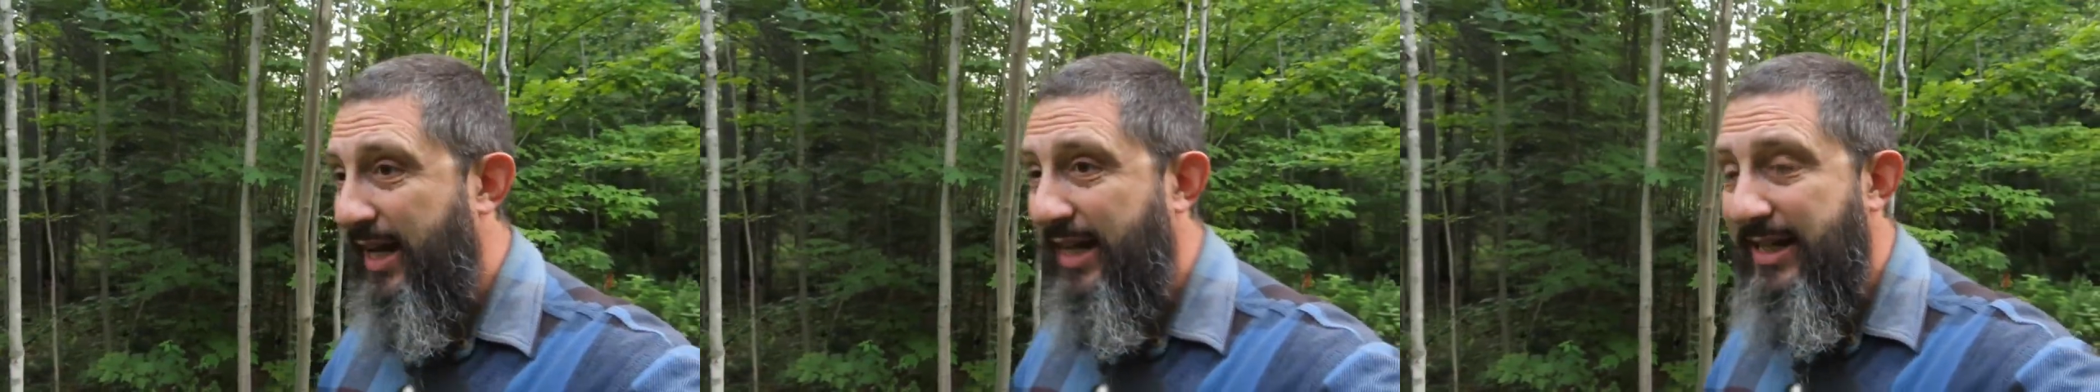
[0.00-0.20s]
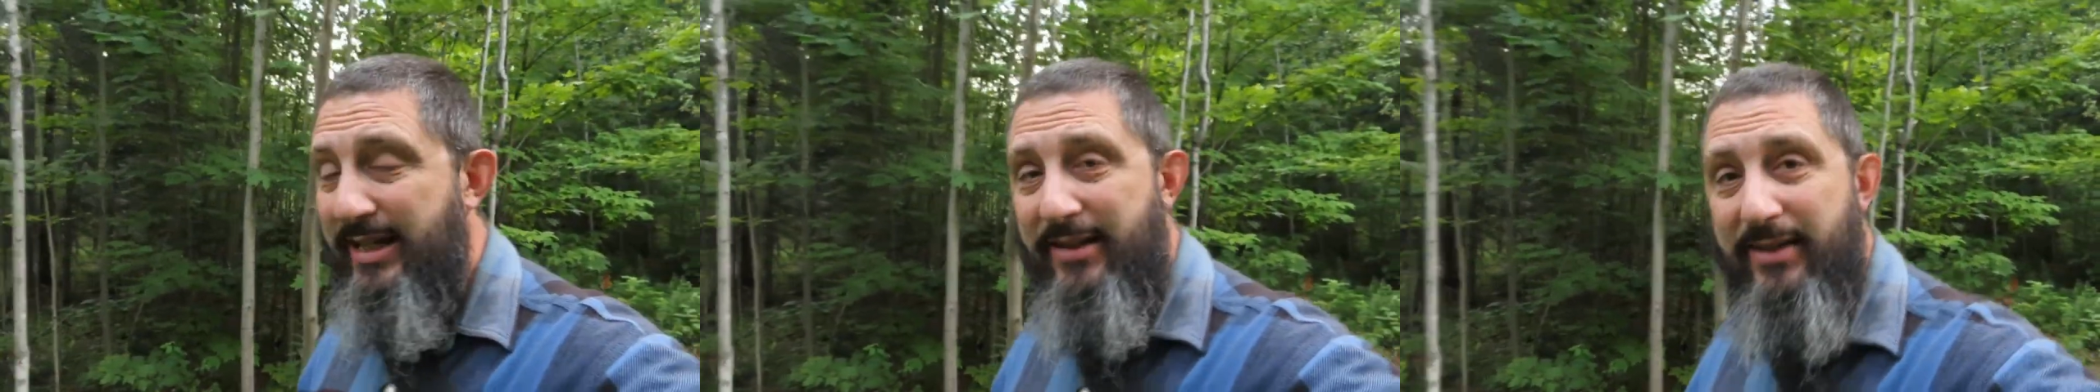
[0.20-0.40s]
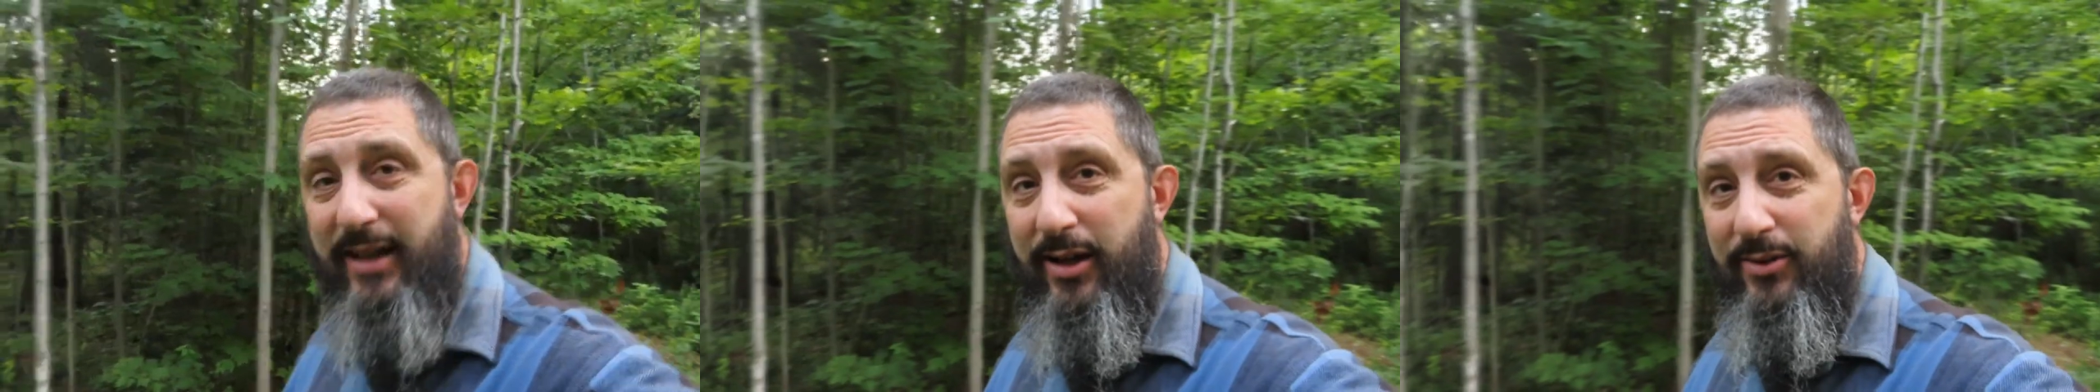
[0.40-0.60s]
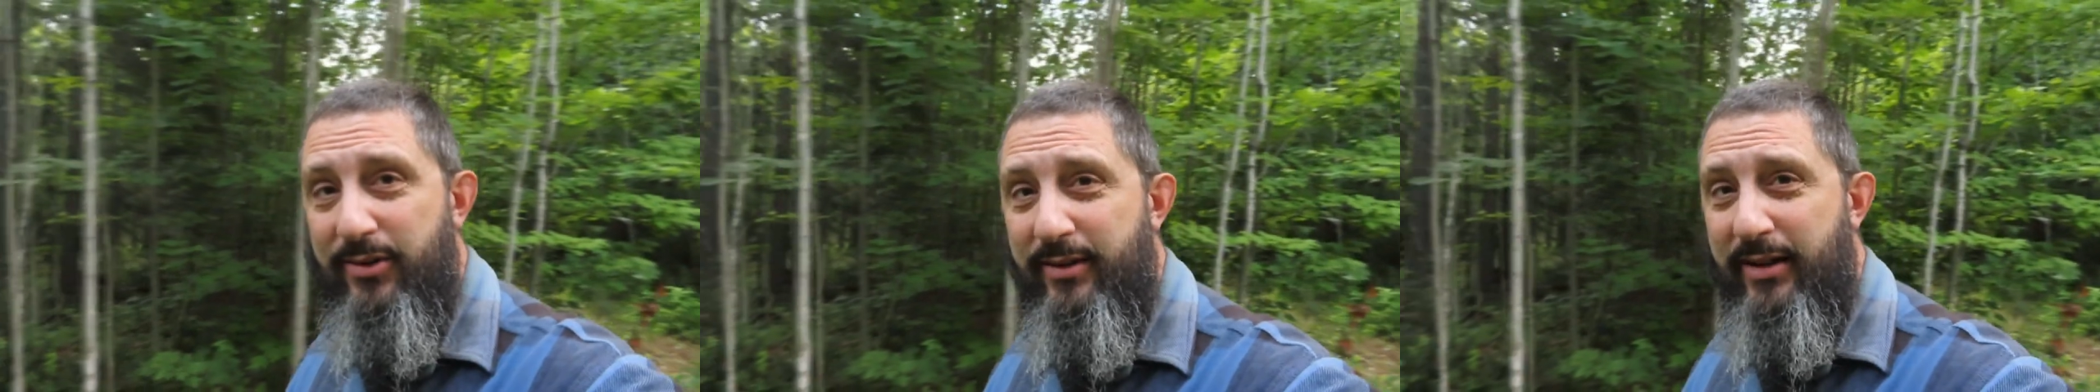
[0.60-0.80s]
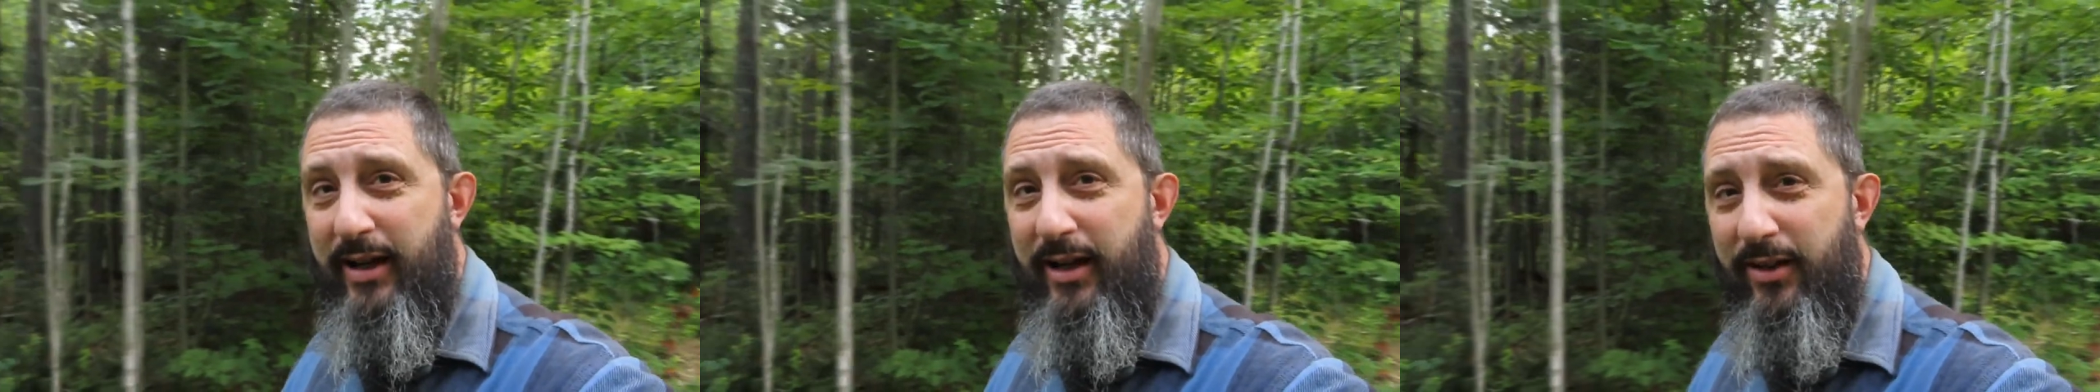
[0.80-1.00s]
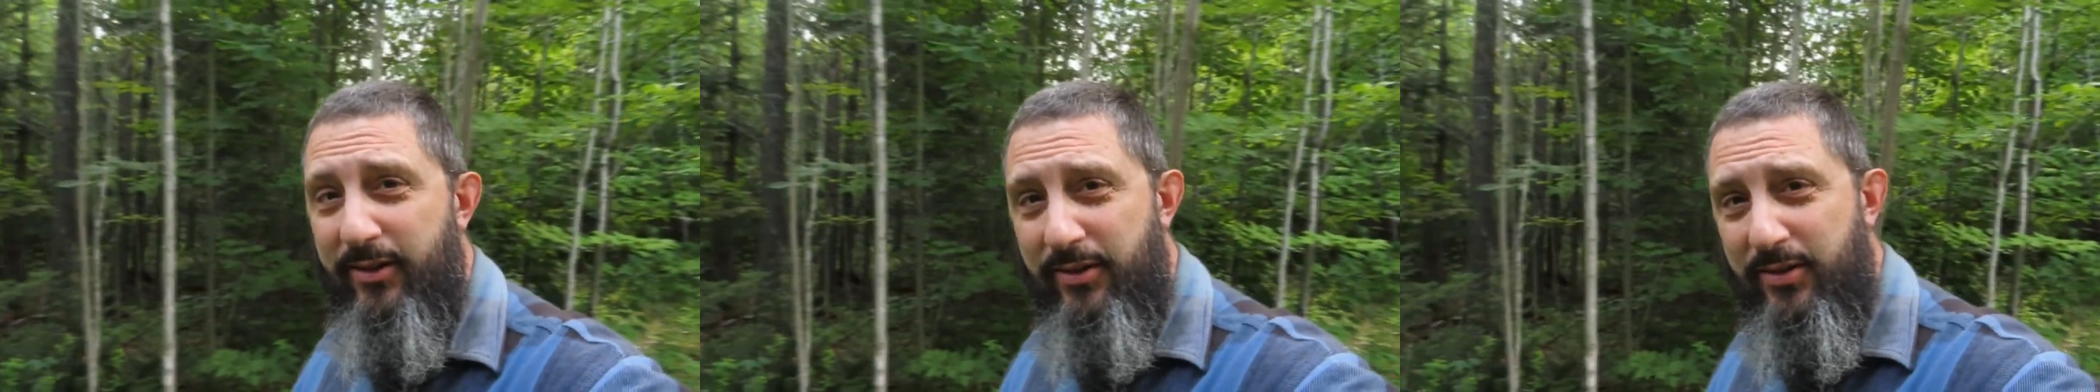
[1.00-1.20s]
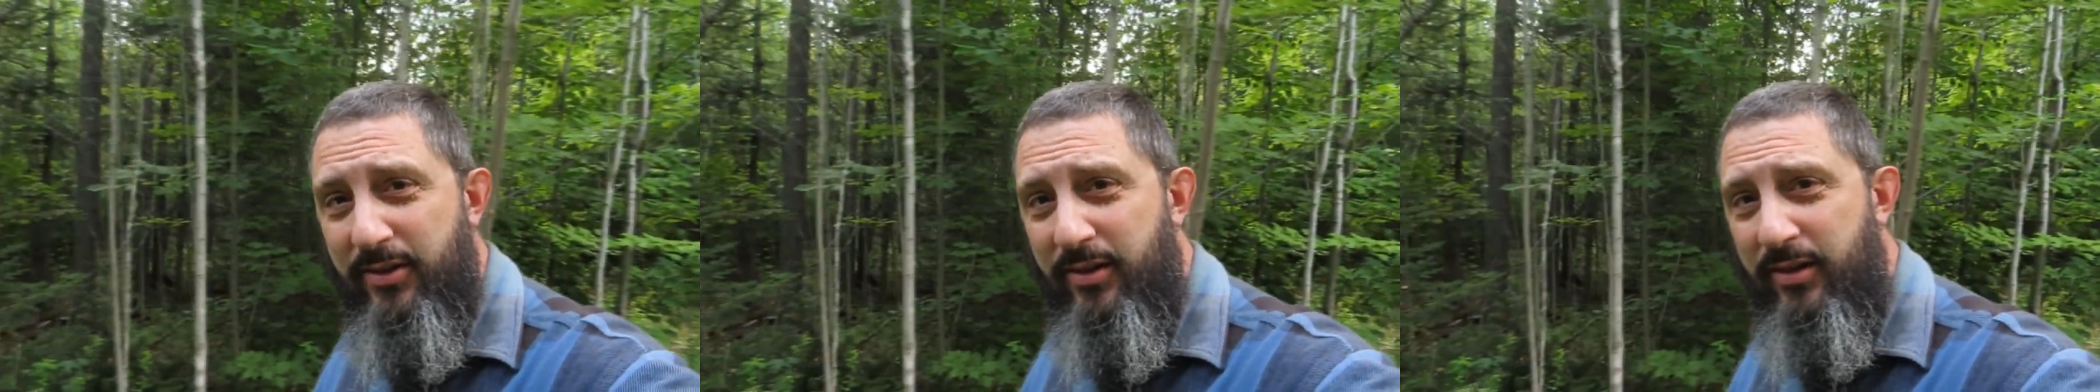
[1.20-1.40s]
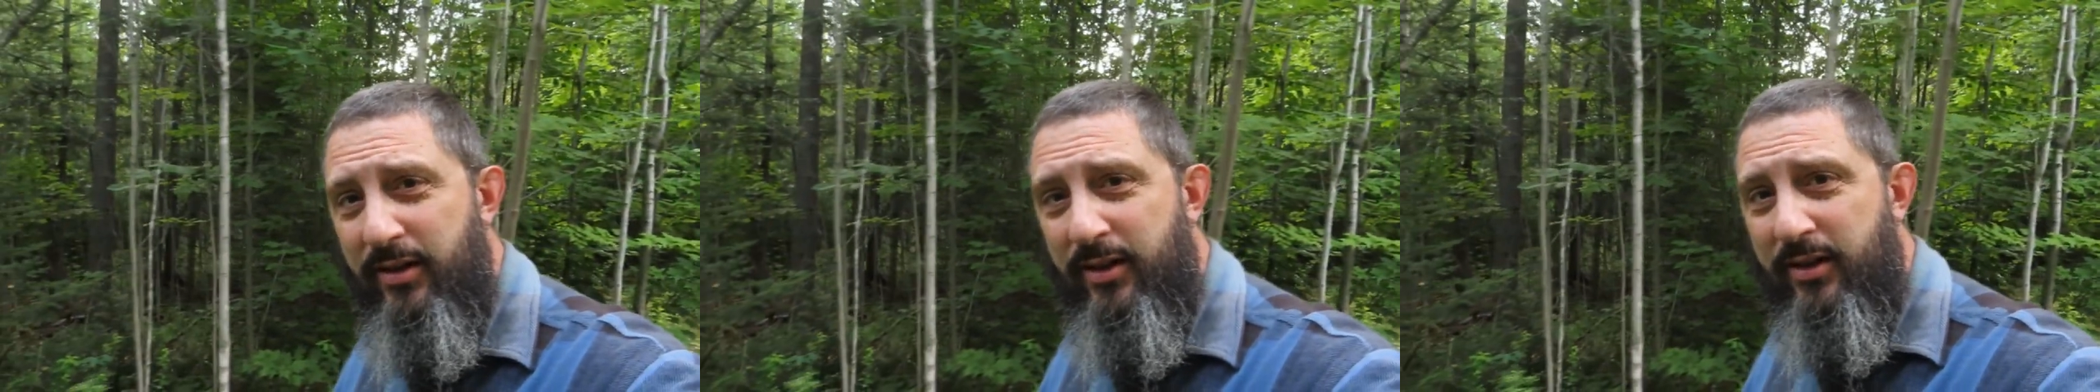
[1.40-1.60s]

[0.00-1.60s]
$80,000.